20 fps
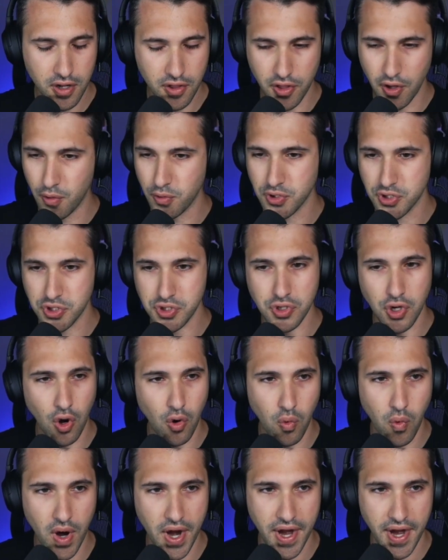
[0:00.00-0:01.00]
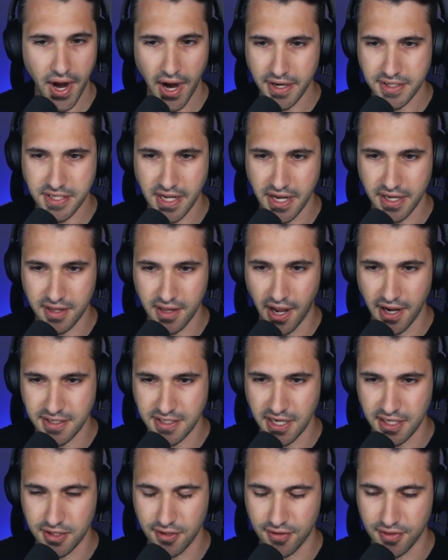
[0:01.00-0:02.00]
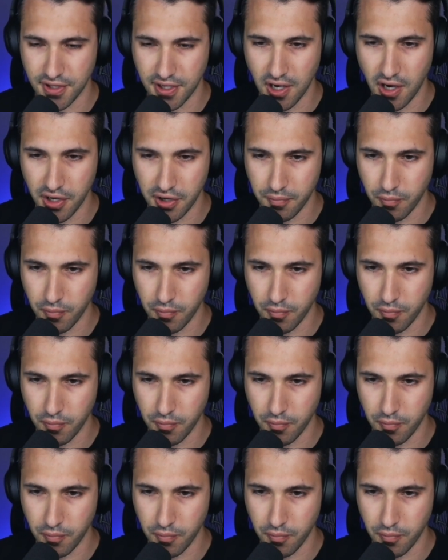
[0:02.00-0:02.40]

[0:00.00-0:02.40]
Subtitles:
There is no way I take this thing on and